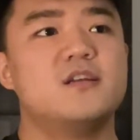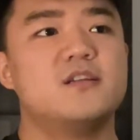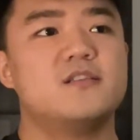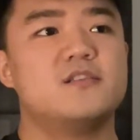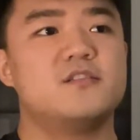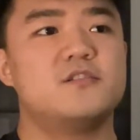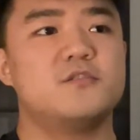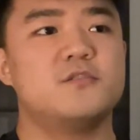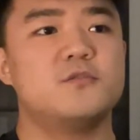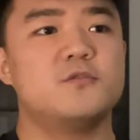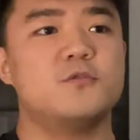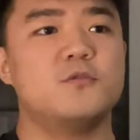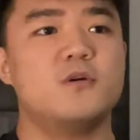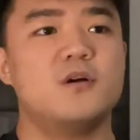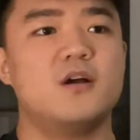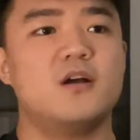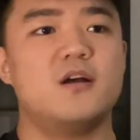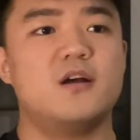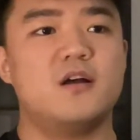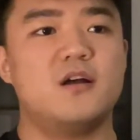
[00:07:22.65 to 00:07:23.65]
to
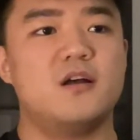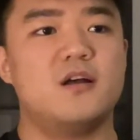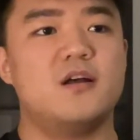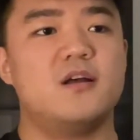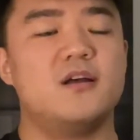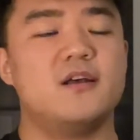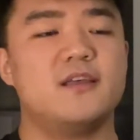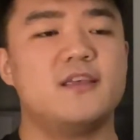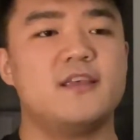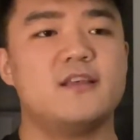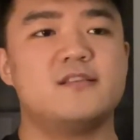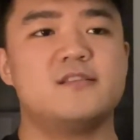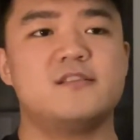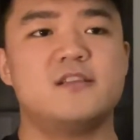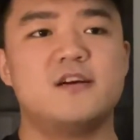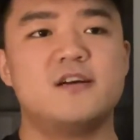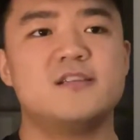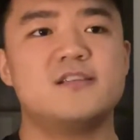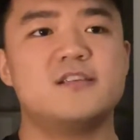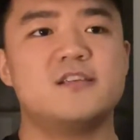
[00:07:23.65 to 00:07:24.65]
get
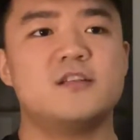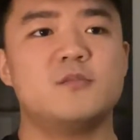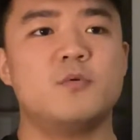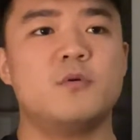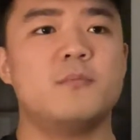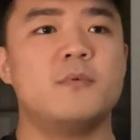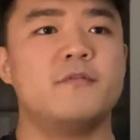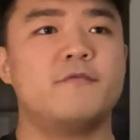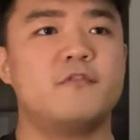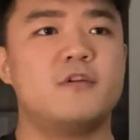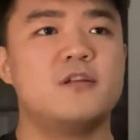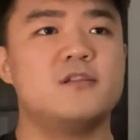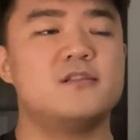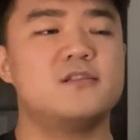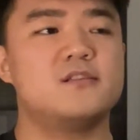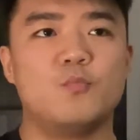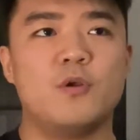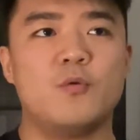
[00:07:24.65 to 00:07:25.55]
started with my friends.